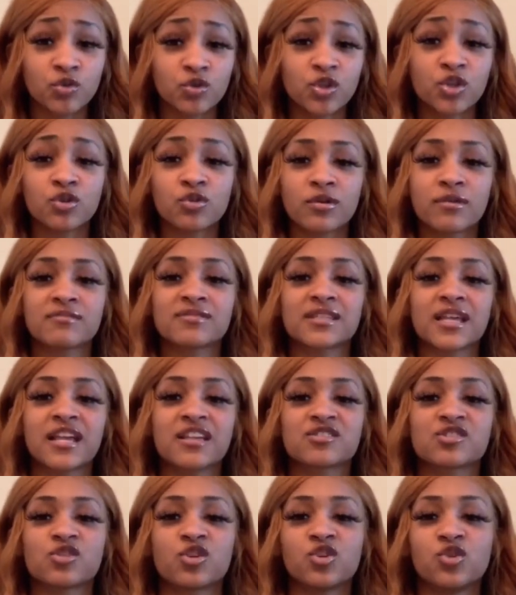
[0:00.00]
You know what I'm
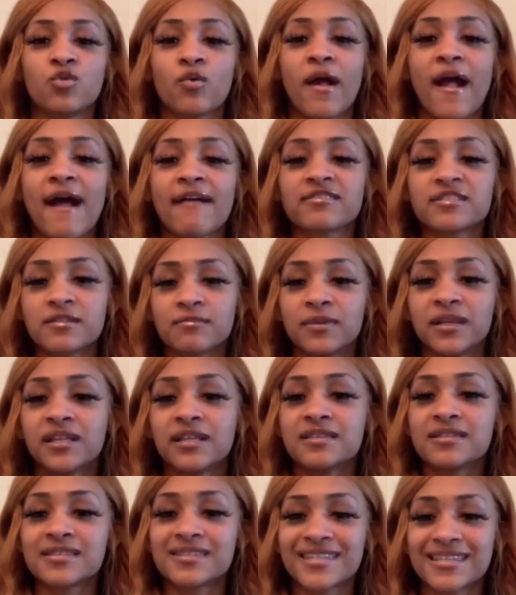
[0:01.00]
saying? So you have to be
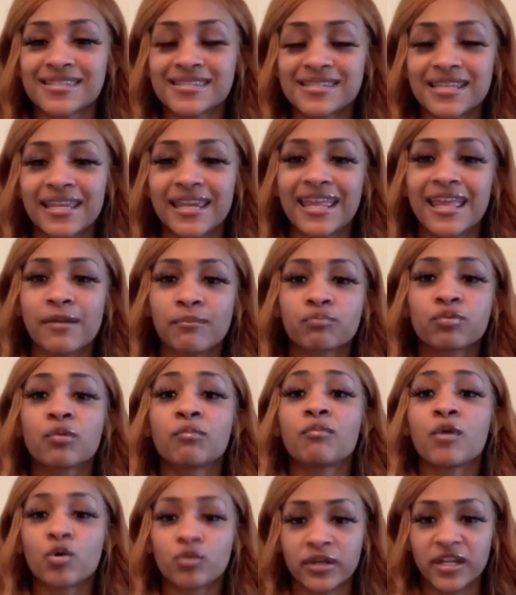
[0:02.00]
consistent in
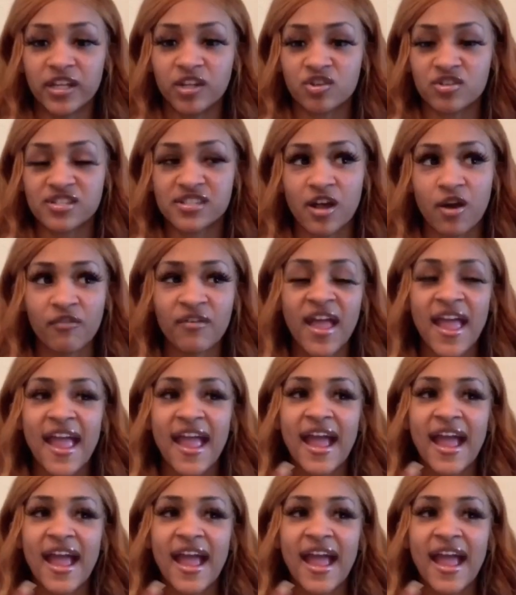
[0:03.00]
promoting yourself.